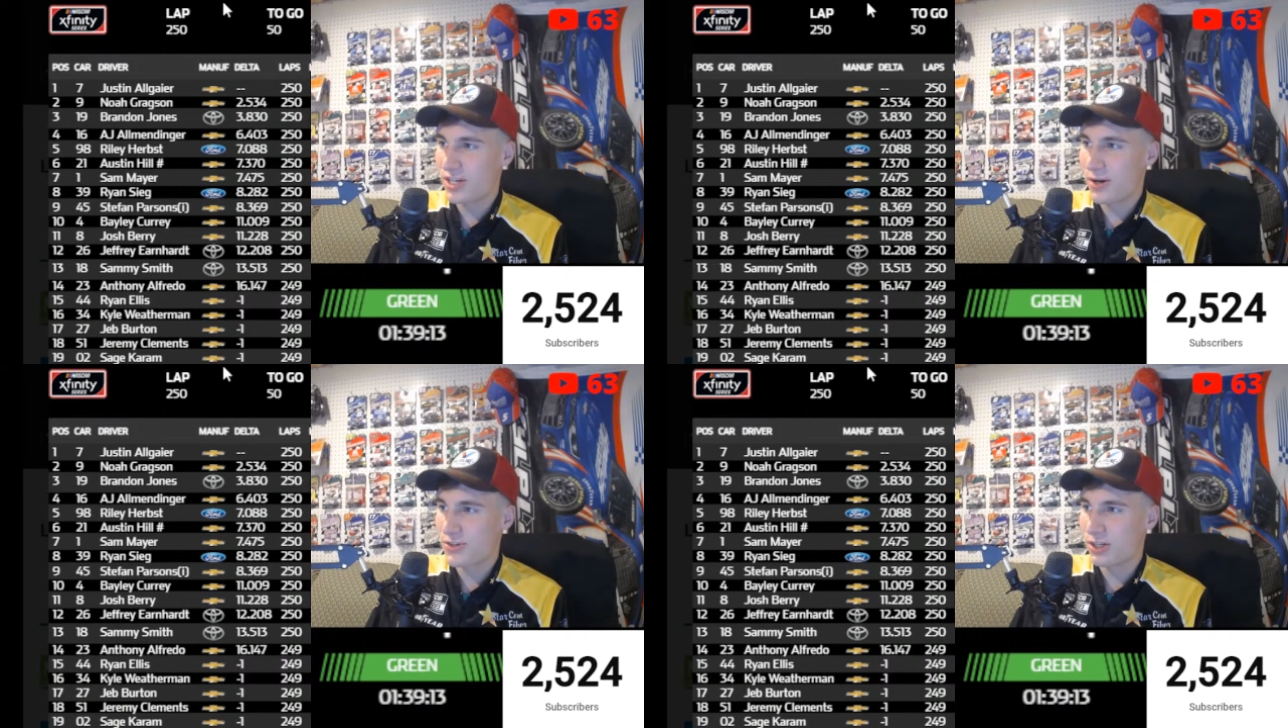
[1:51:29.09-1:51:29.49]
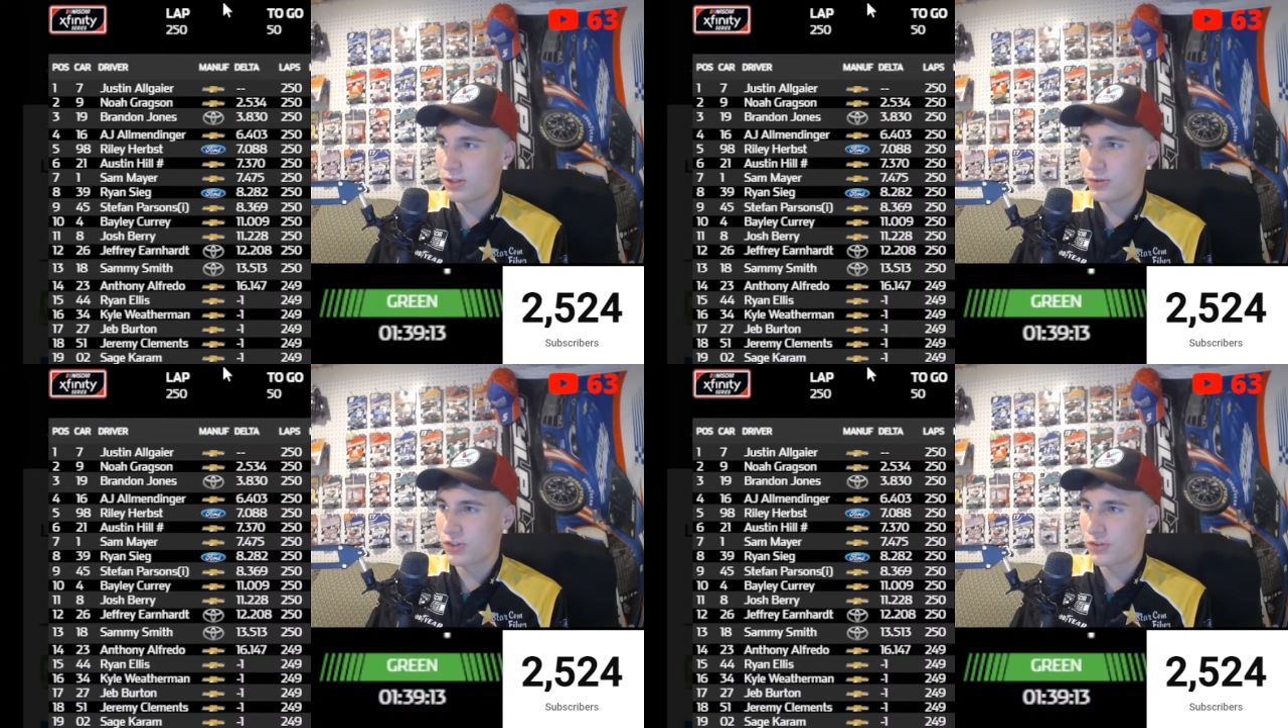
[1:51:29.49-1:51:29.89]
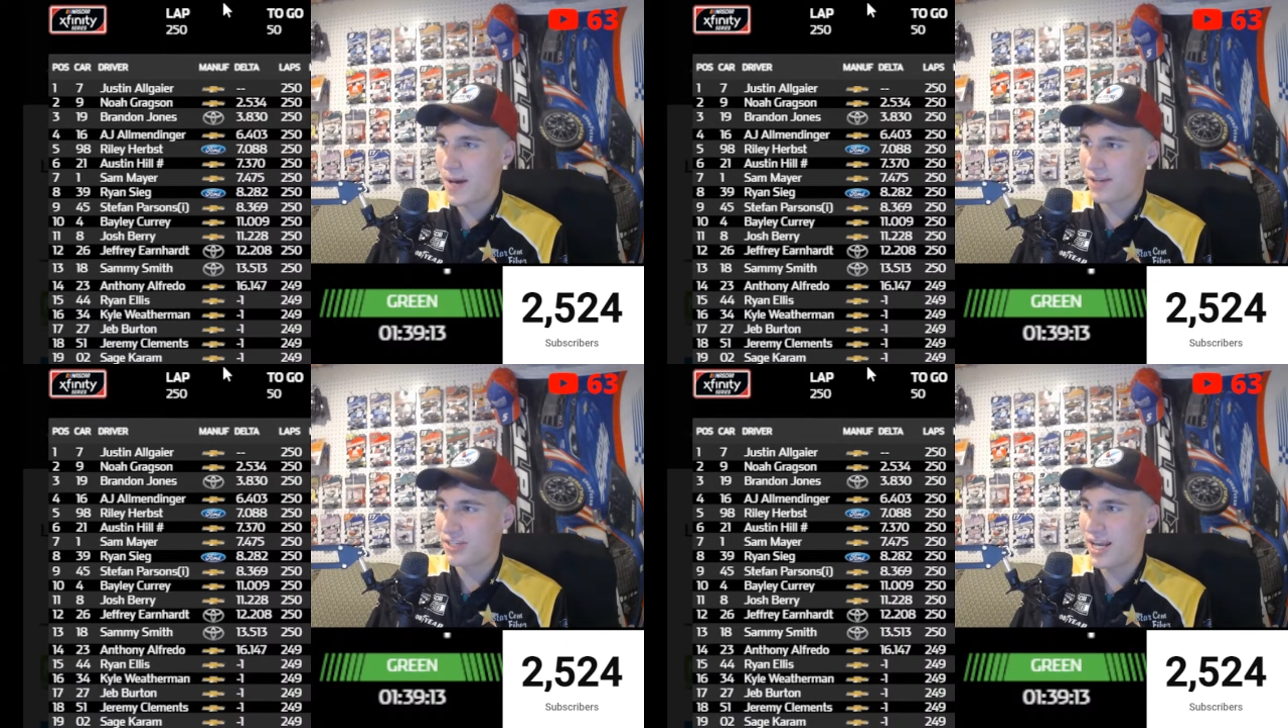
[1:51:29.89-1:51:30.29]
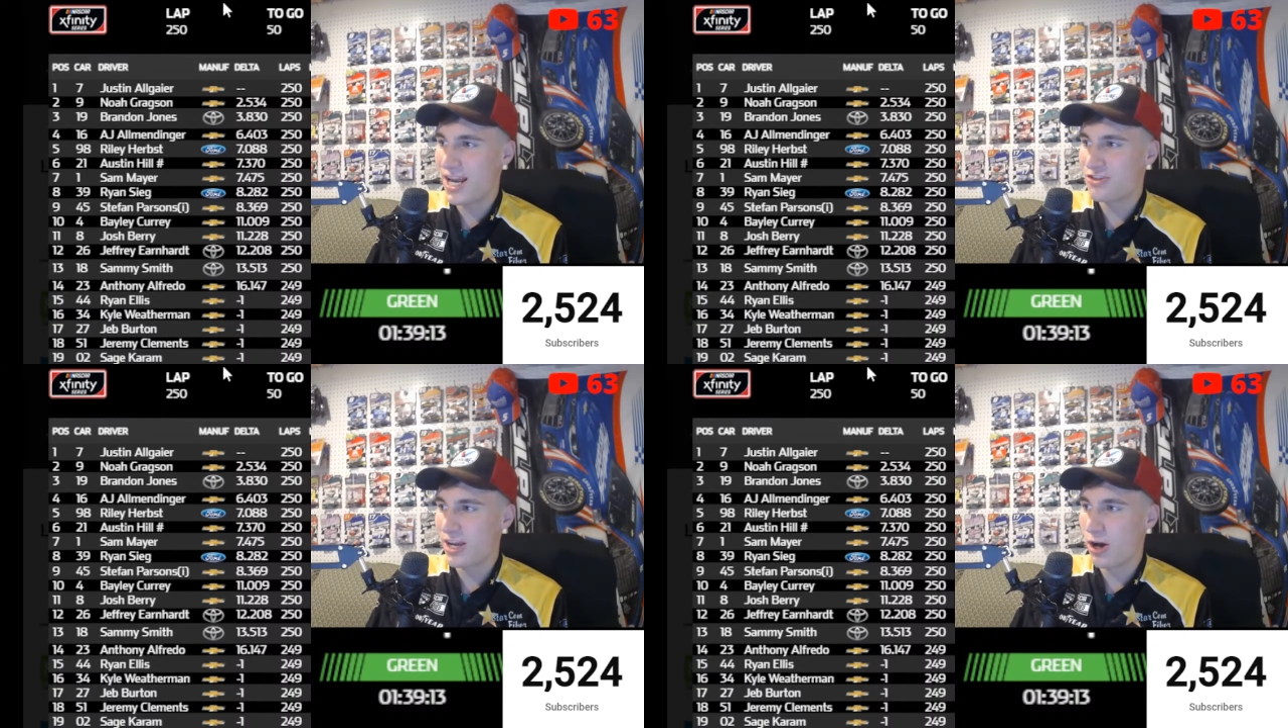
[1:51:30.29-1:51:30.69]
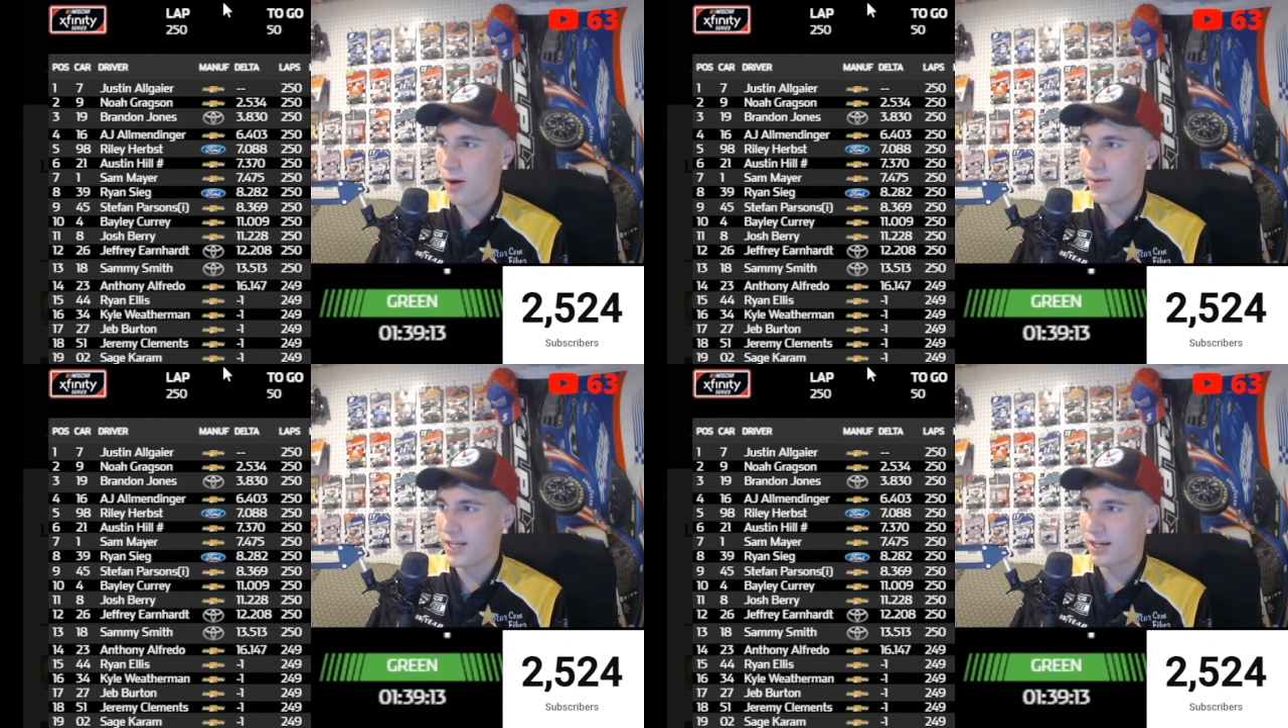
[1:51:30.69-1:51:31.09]
Now he's going to lose a spot to A.J.
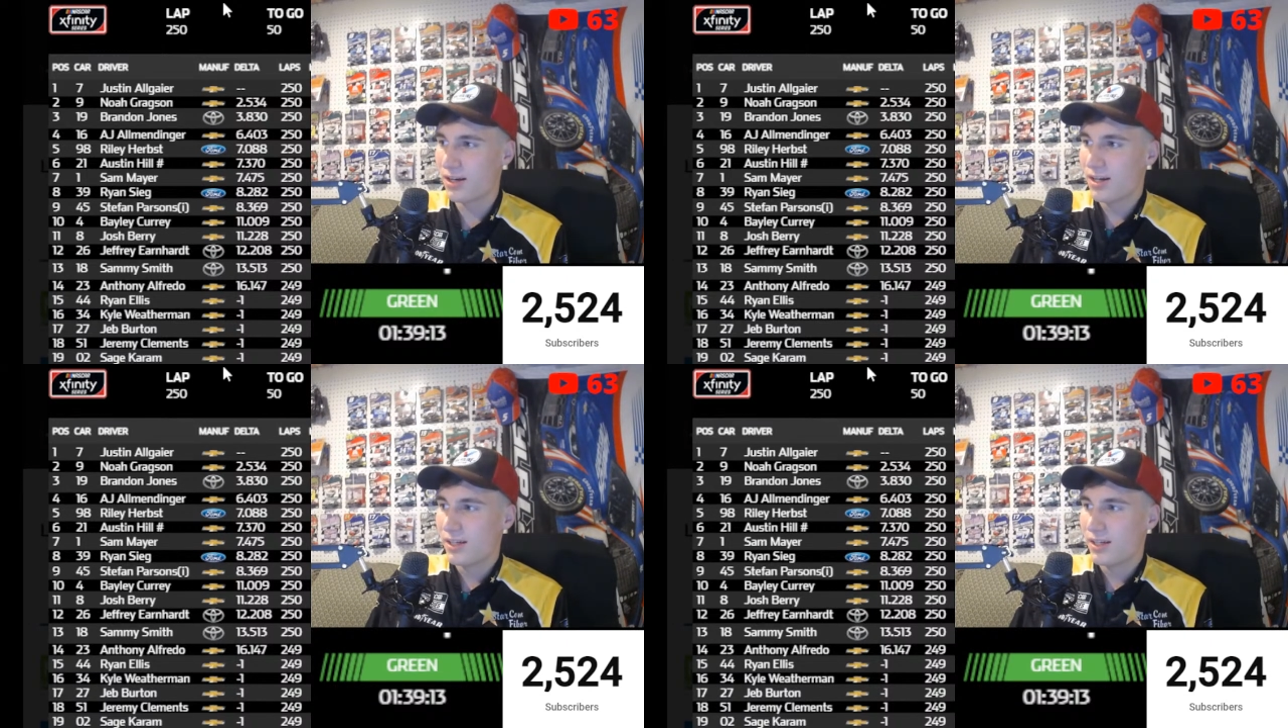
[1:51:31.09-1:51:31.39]
Allmendinger.